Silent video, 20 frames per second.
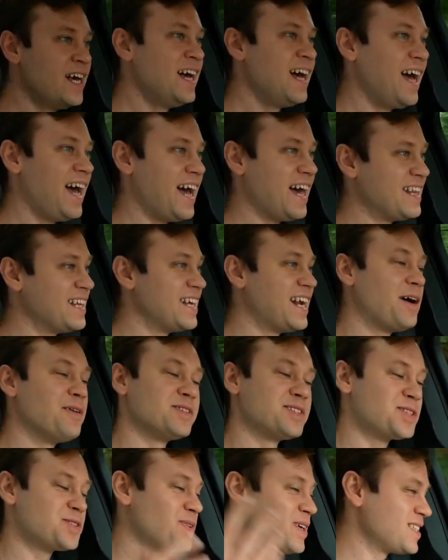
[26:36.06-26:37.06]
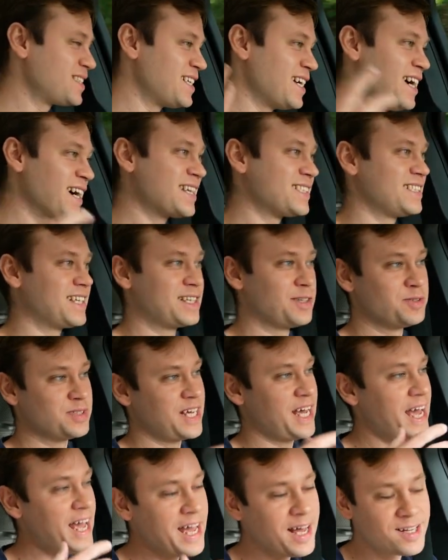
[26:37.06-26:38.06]
And then I was stressed out because like there was
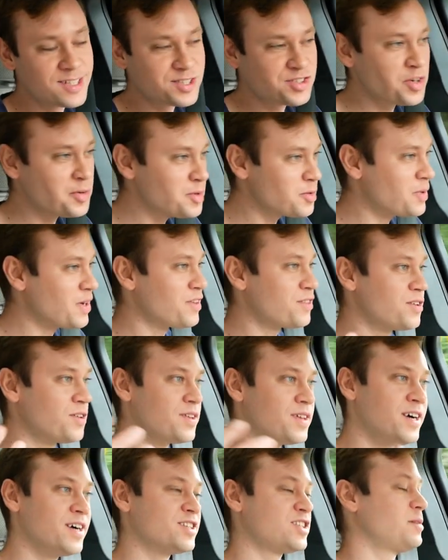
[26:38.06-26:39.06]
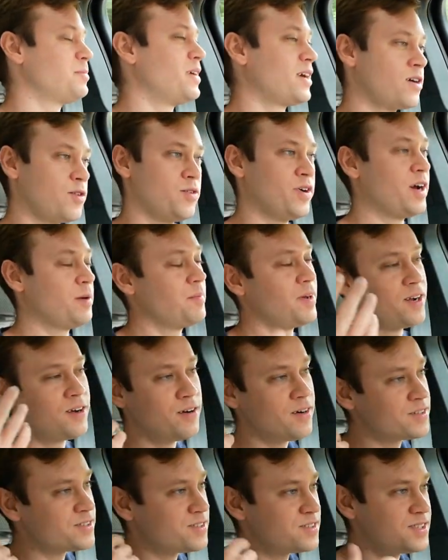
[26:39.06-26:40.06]
a hailstorm that went through there, so I'm like, great, my
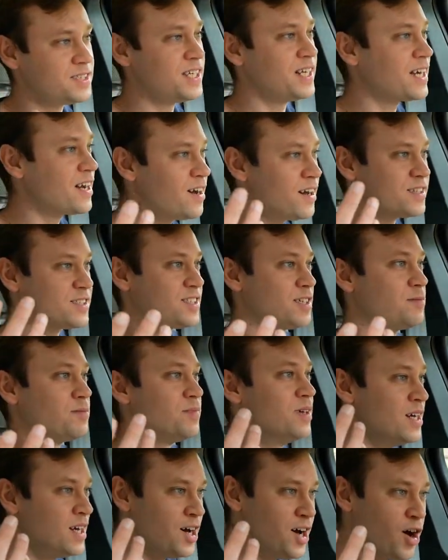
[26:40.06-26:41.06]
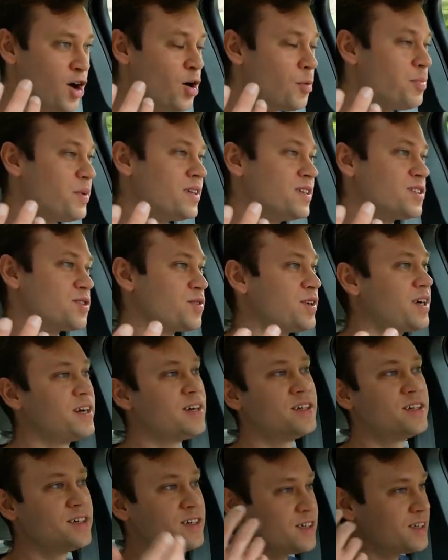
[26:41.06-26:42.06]
car's sitting on some open
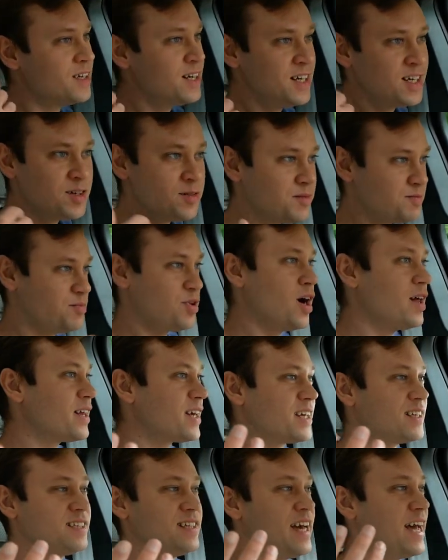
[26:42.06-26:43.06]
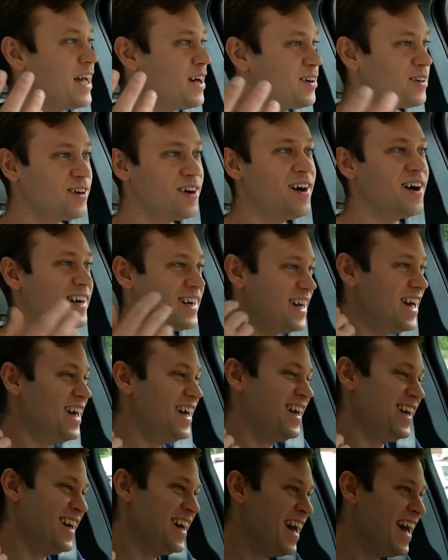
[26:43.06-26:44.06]
trailer probably getting hailed on
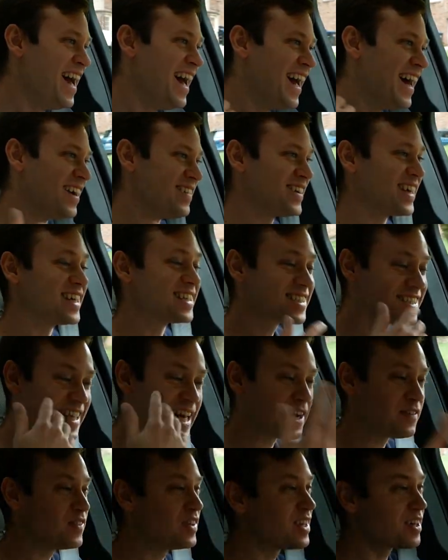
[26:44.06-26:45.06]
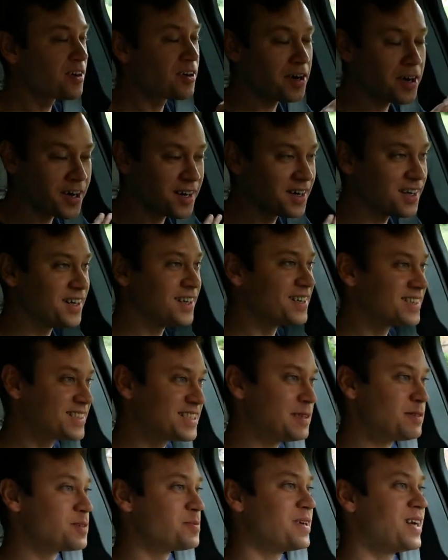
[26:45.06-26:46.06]
and everything else. Thankfully, the car
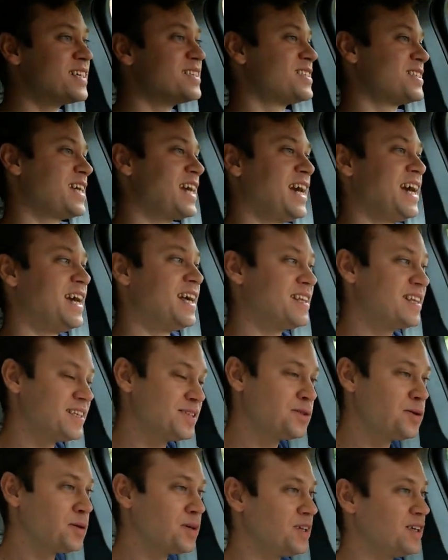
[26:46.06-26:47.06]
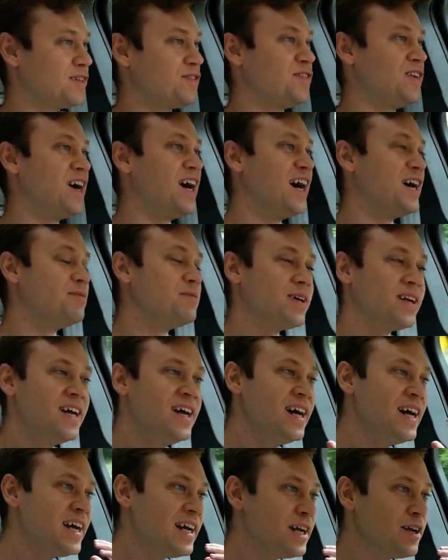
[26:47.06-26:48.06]
seems to be unscathed and totally fine. But
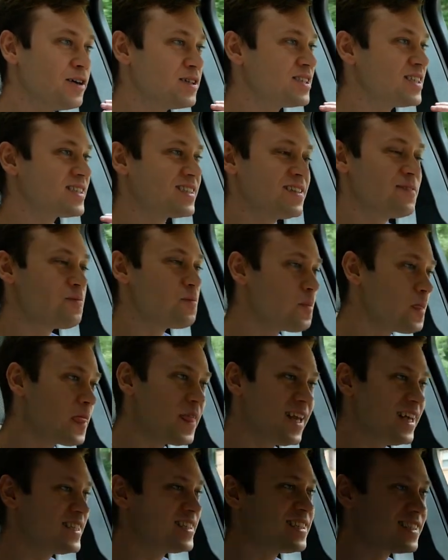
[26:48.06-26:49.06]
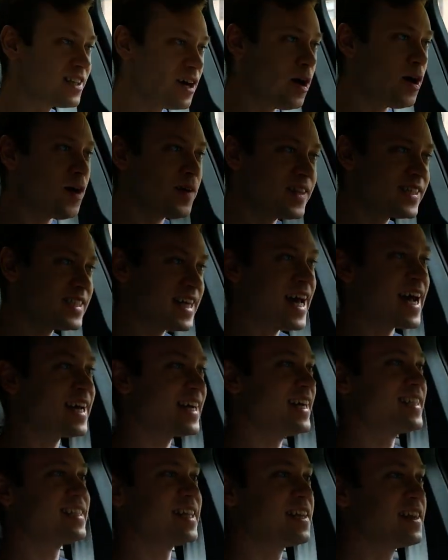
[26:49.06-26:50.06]
you know, it's just it's just all these
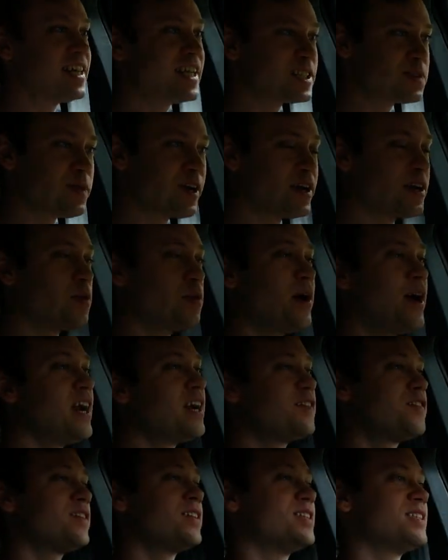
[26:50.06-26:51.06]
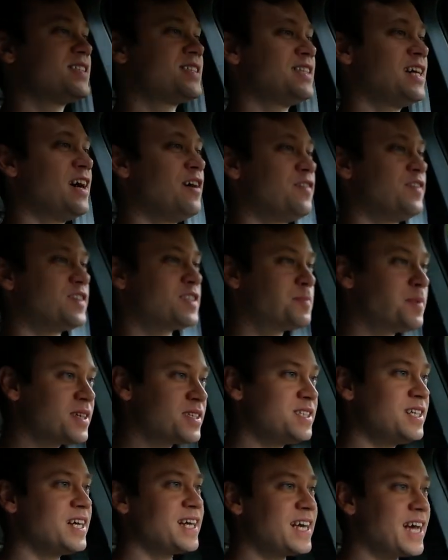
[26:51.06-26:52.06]
agonizing things while you're waiting for this stuff,
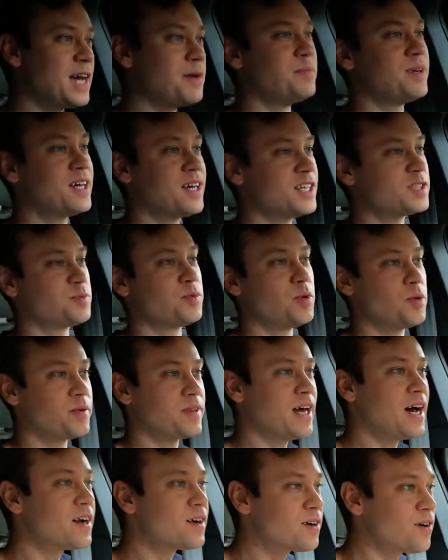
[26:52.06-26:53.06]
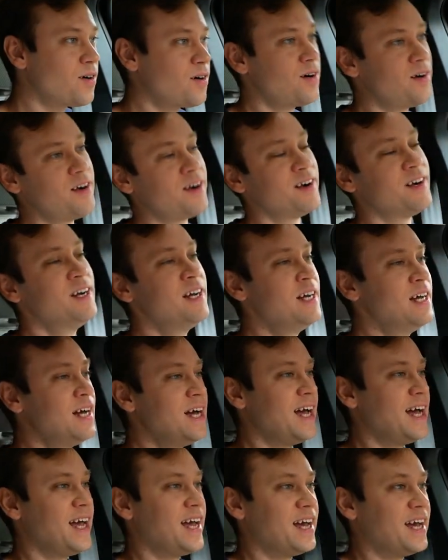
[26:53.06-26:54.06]
especially again because we're without a car
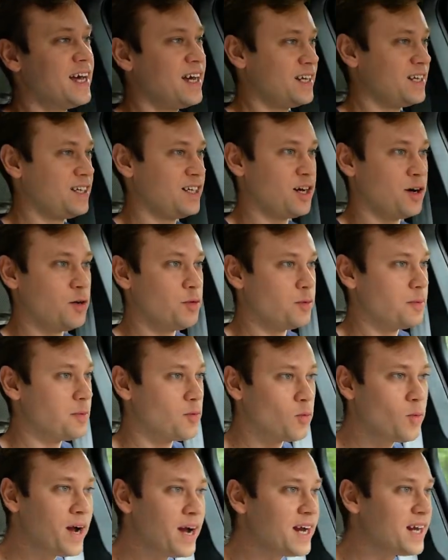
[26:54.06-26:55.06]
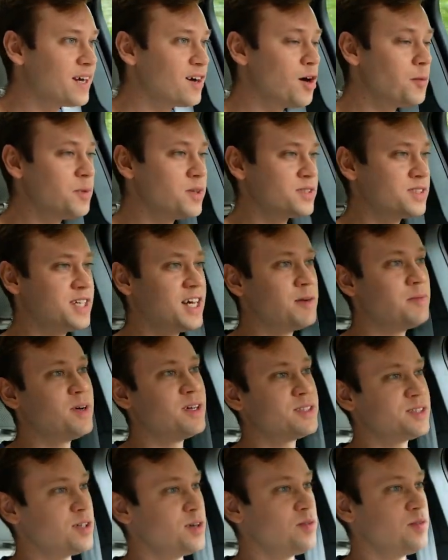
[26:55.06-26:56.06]
and you know we've been waiting almost 10
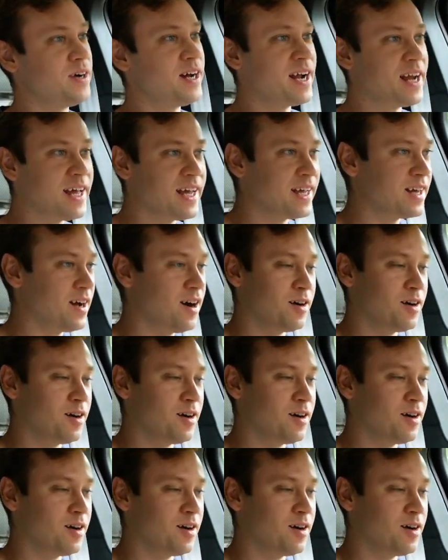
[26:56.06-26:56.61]
months already.